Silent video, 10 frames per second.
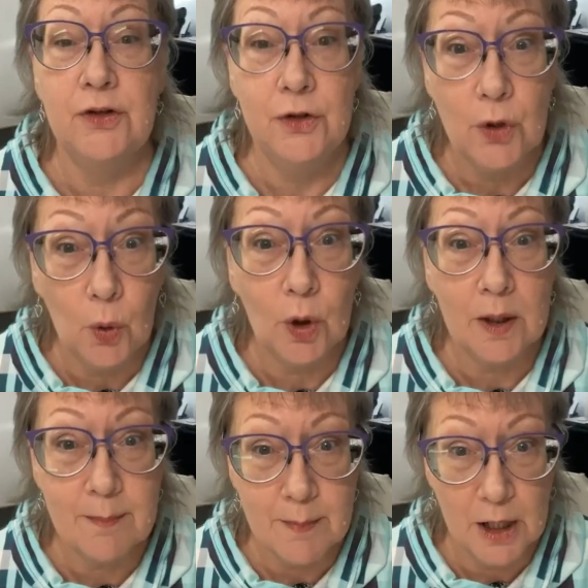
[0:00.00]

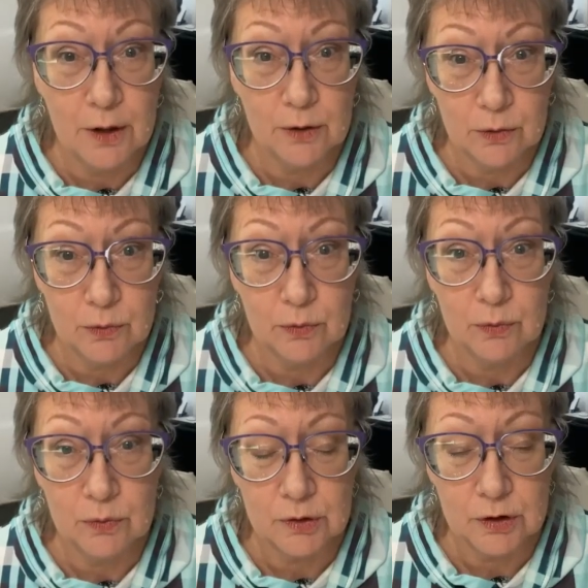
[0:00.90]

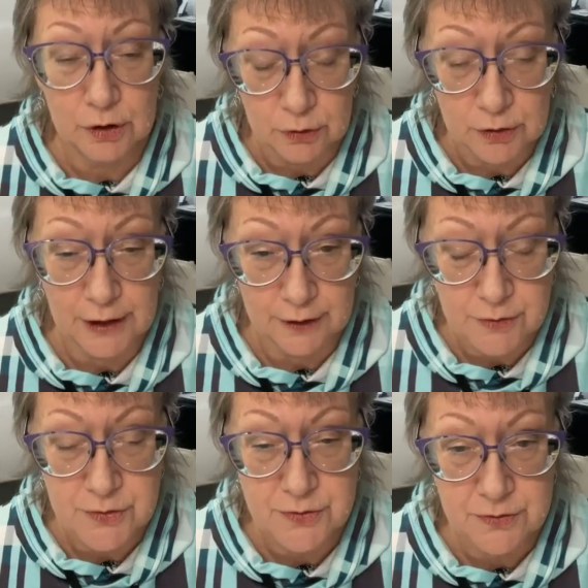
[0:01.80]
normal
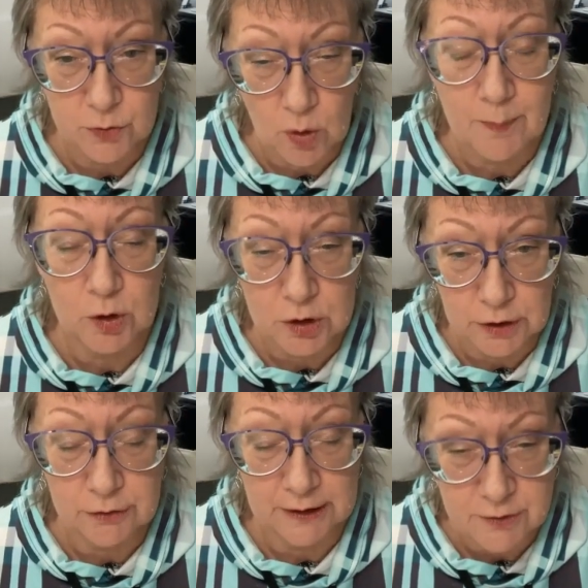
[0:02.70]
glucose
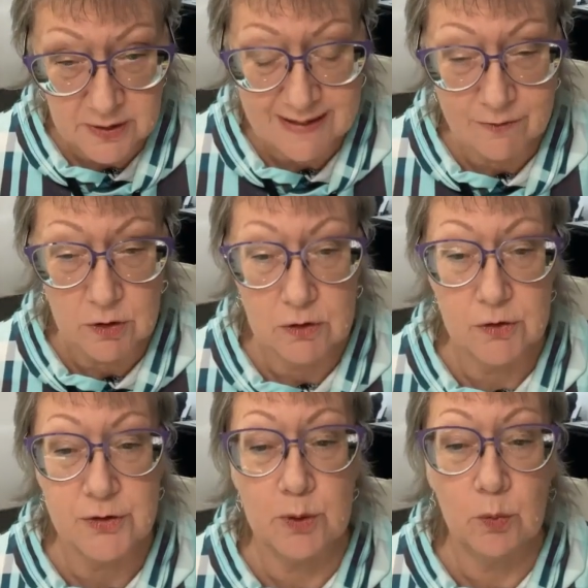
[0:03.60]

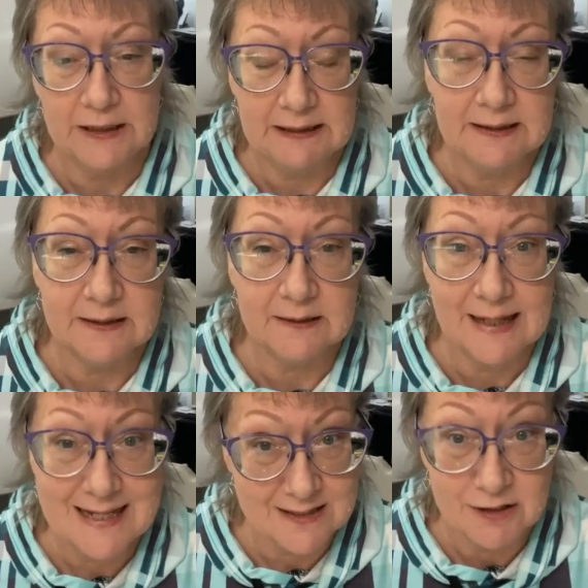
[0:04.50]
levels with
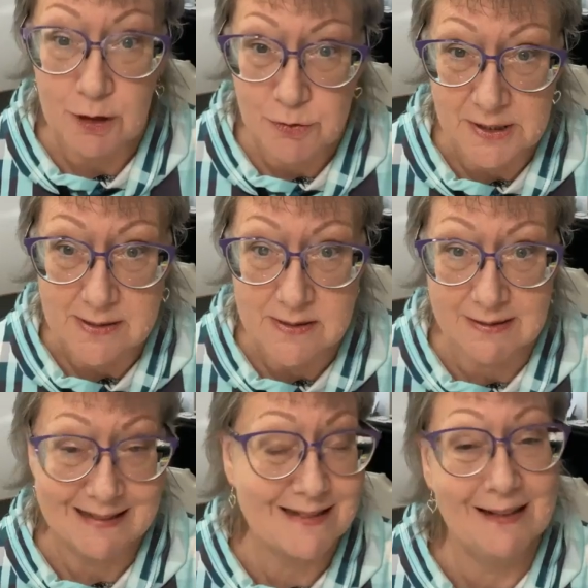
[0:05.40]

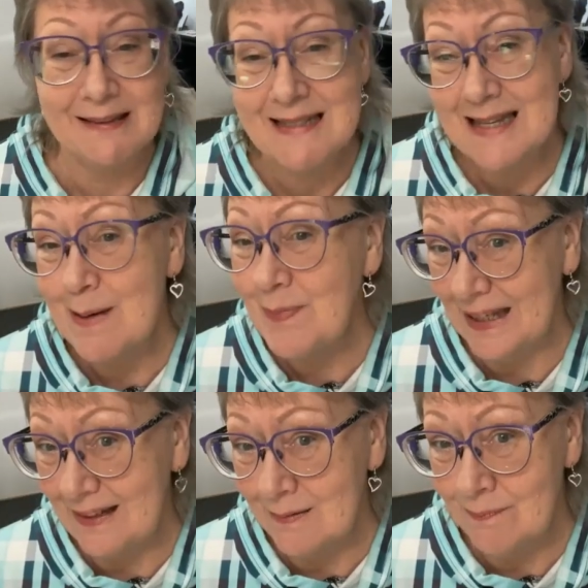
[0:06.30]
acidosis. That's not the same
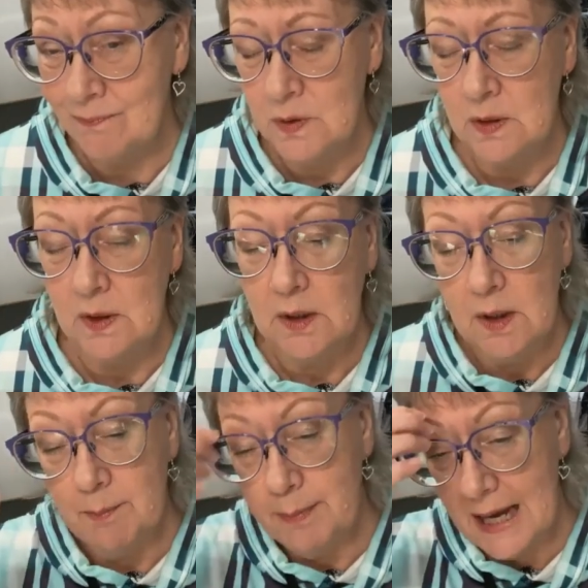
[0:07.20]
thing,
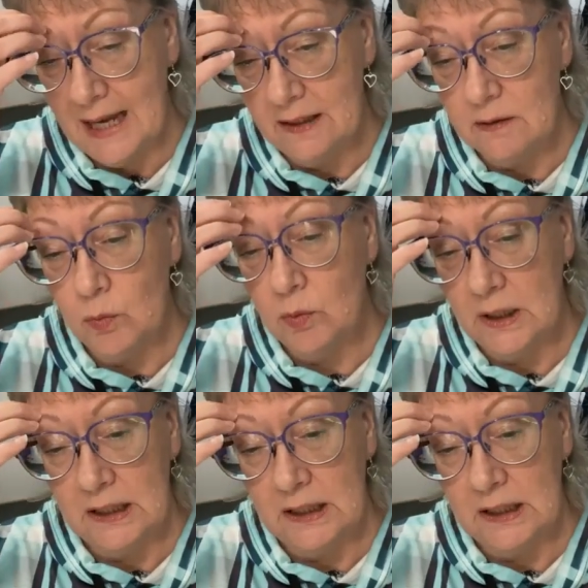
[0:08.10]
but